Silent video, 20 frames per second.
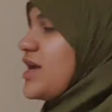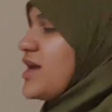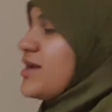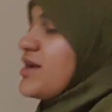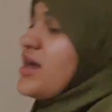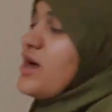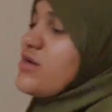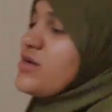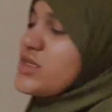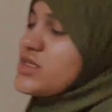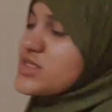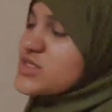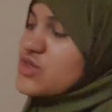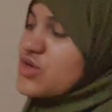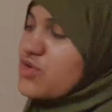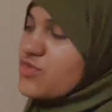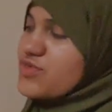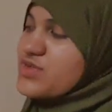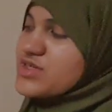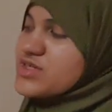Now let's
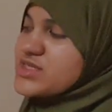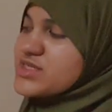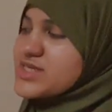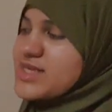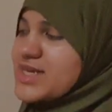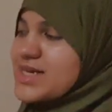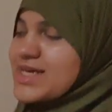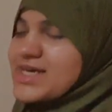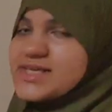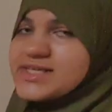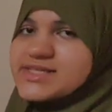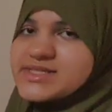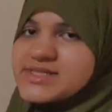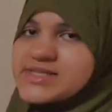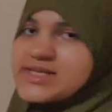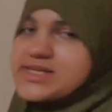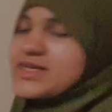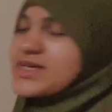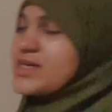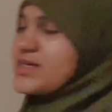go for the
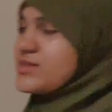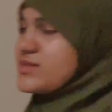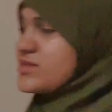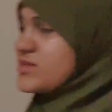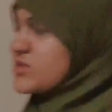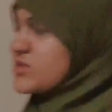second